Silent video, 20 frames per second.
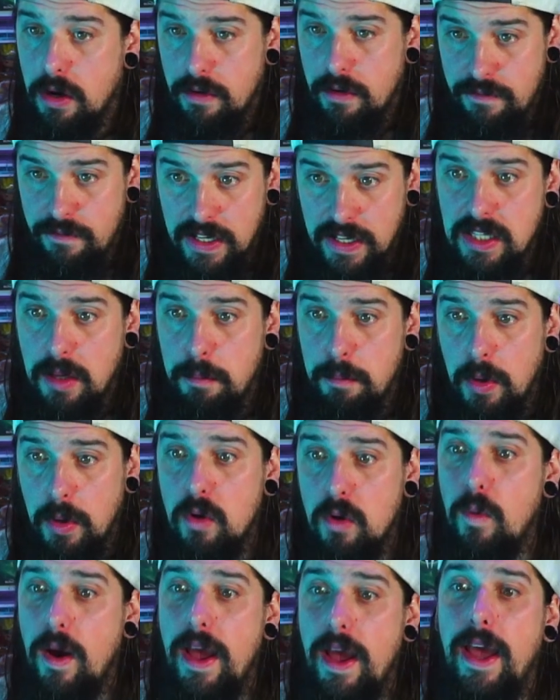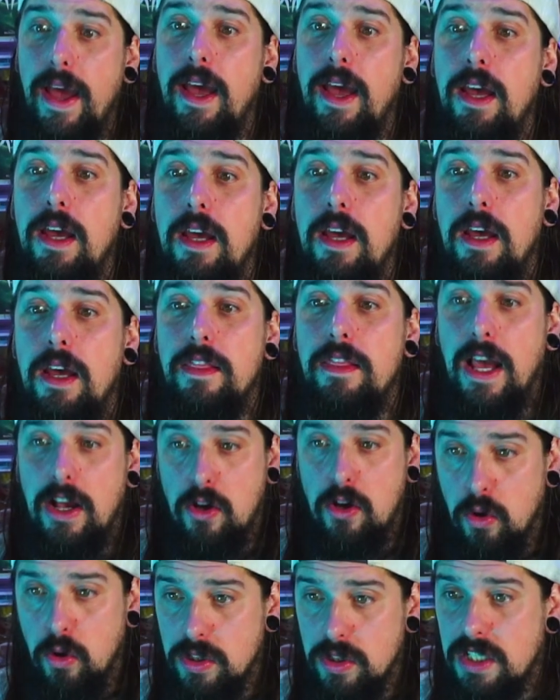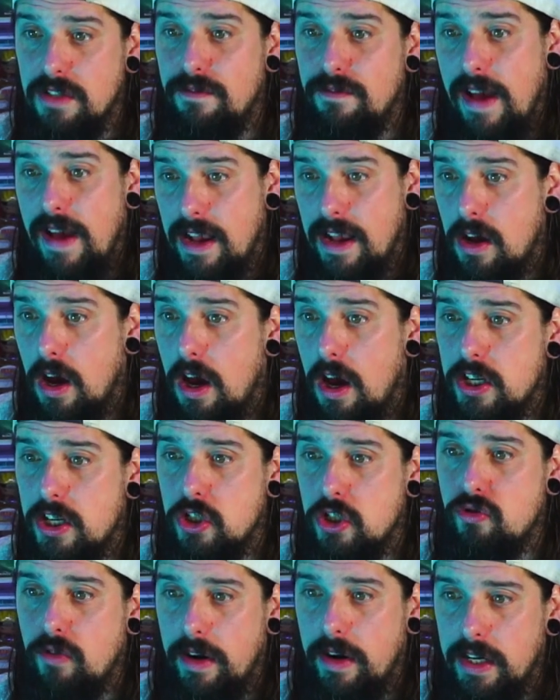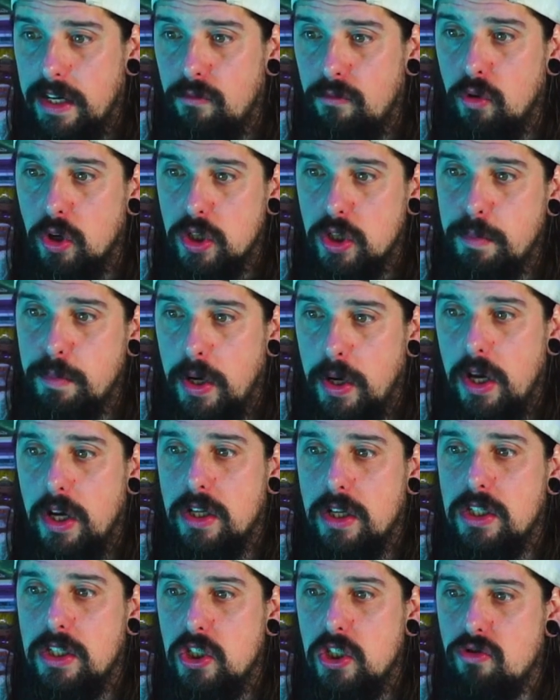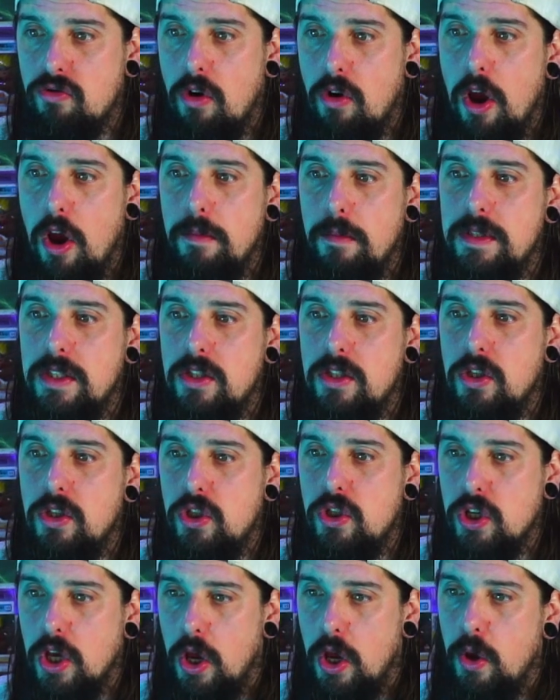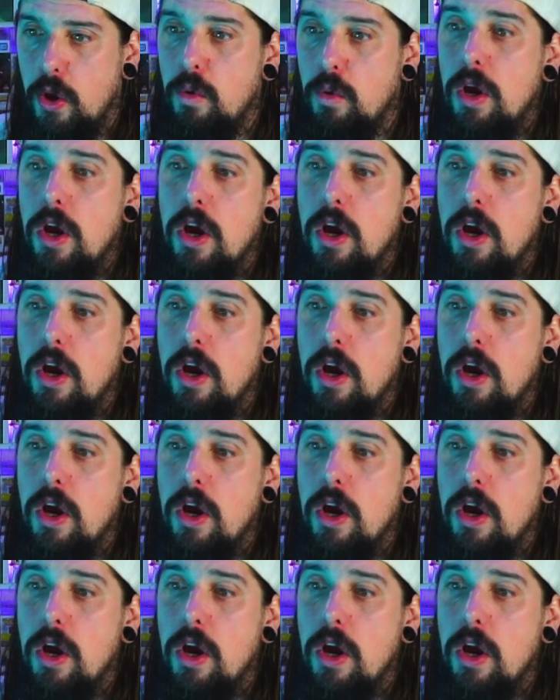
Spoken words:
Fix the bug where that causes Vanguard Adrenaline Rush perk described to show